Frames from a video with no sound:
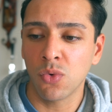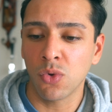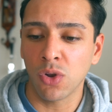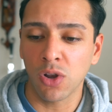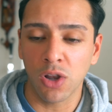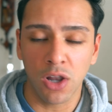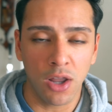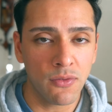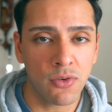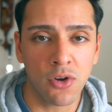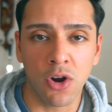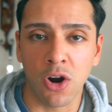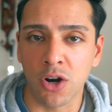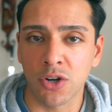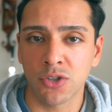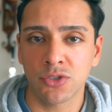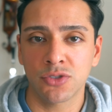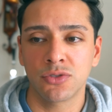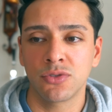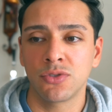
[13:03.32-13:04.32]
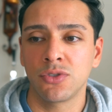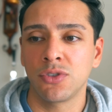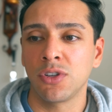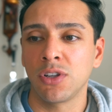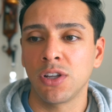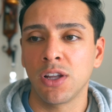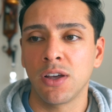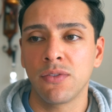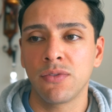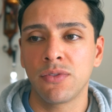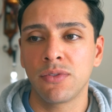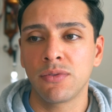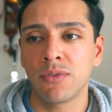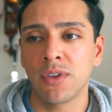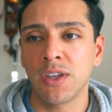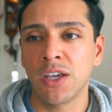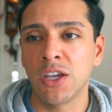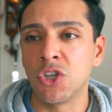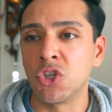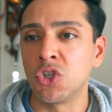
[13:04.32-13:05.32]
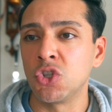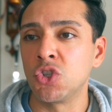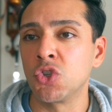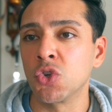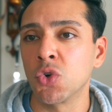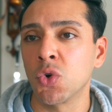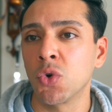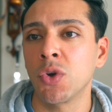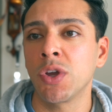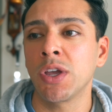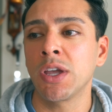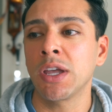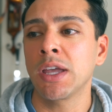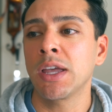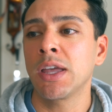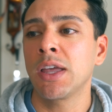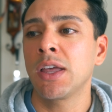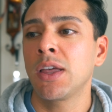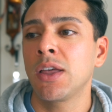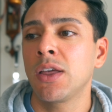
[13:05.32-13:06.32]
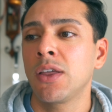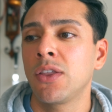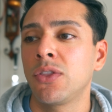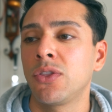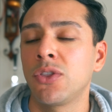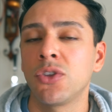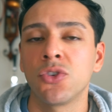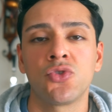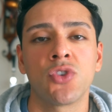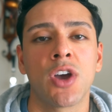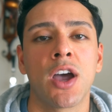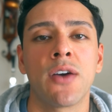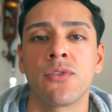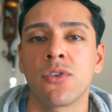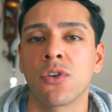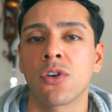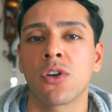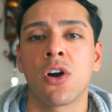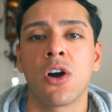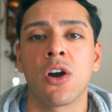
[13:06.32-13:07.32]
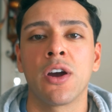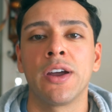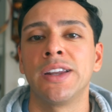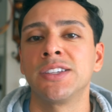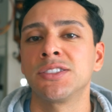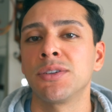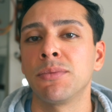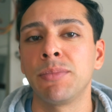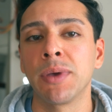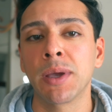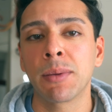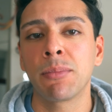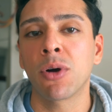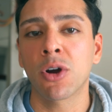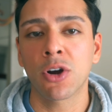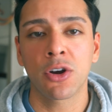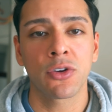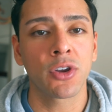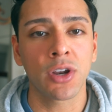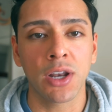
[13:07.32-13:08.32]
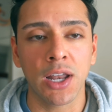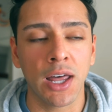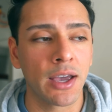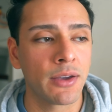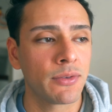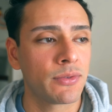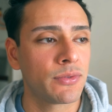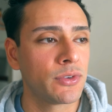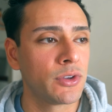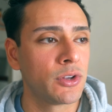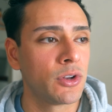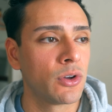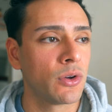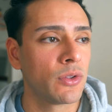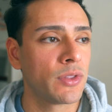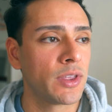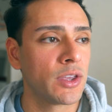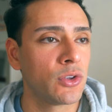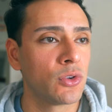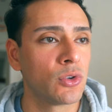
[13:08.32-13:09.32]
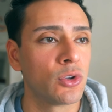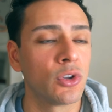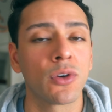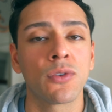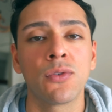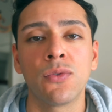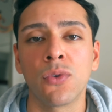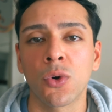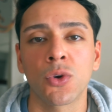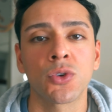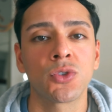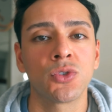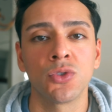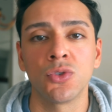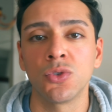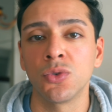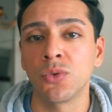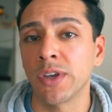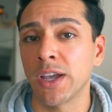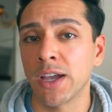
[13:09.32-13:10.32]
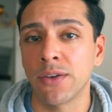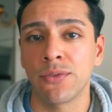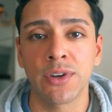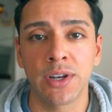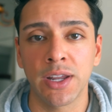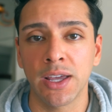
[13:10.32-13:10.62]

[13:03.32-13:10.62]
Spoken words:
love cars, you love enjoying the drive of your car and is a big part of your life, you know, that you look forward to doing every